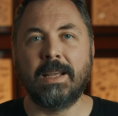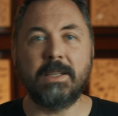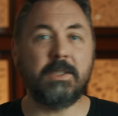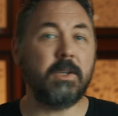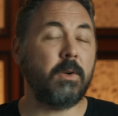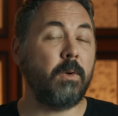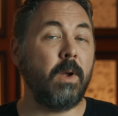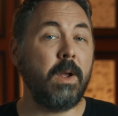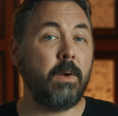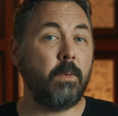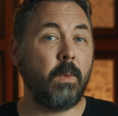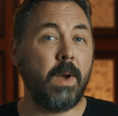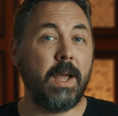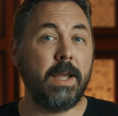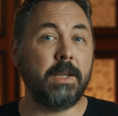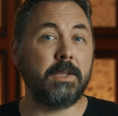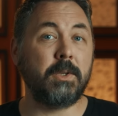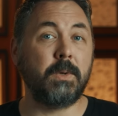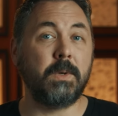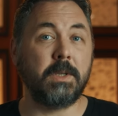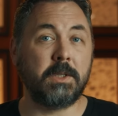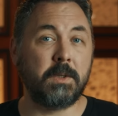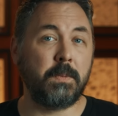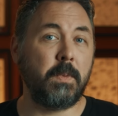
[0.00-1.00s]
It's a great way
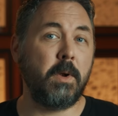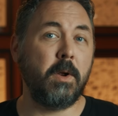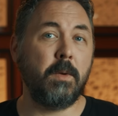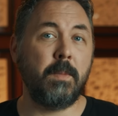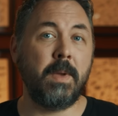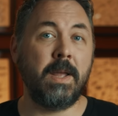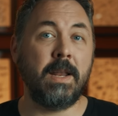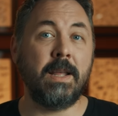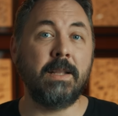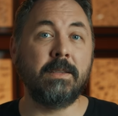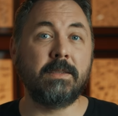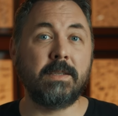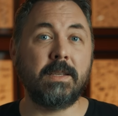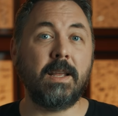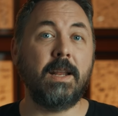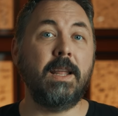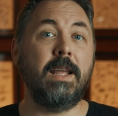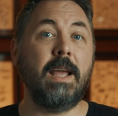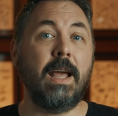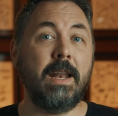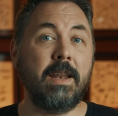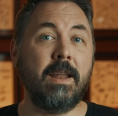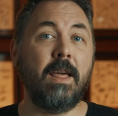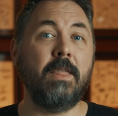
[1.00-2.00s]
to experiment and
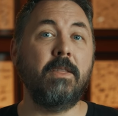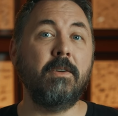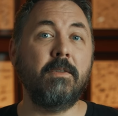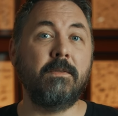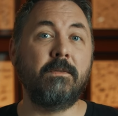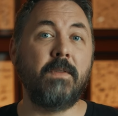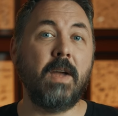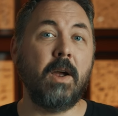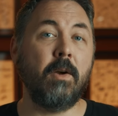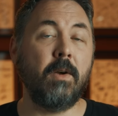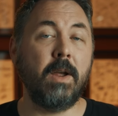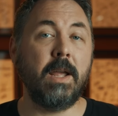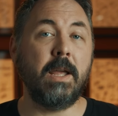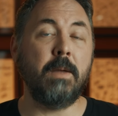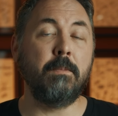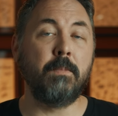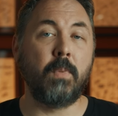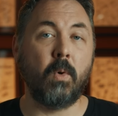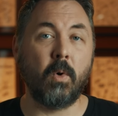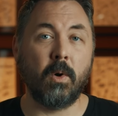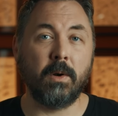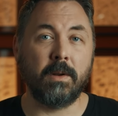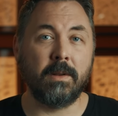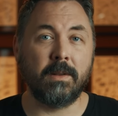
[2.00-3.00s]
study another very
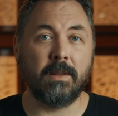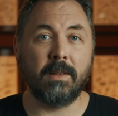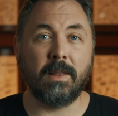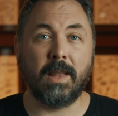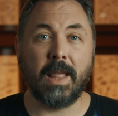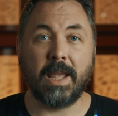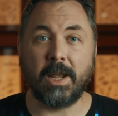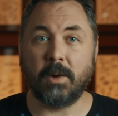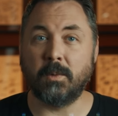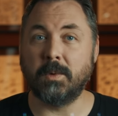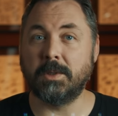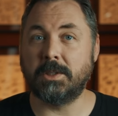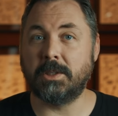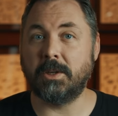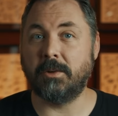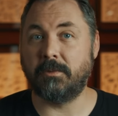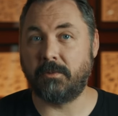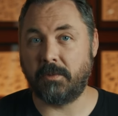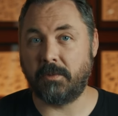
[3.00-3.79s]
important language of